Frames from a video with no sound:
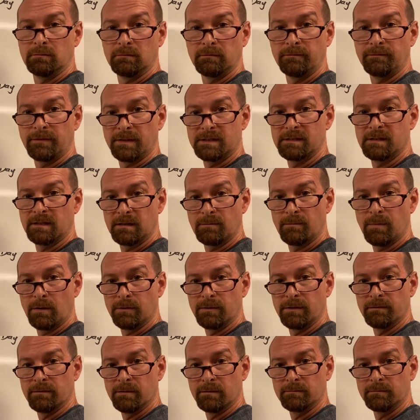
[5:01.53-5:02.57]
fits into both
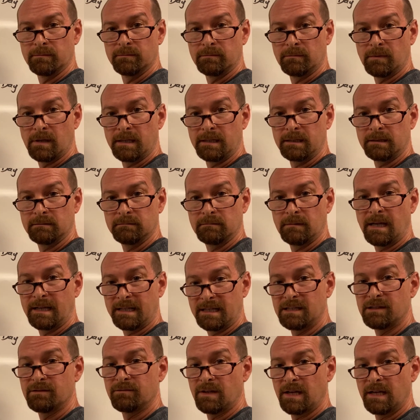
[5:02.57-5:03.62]
of them, right? I could
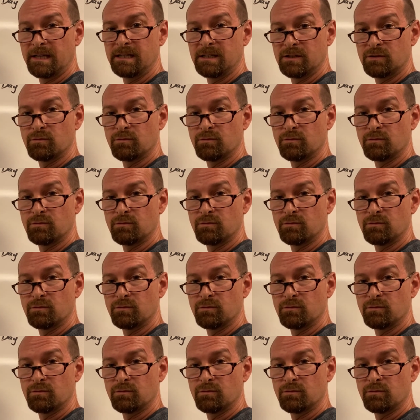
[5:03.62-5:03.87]
divide each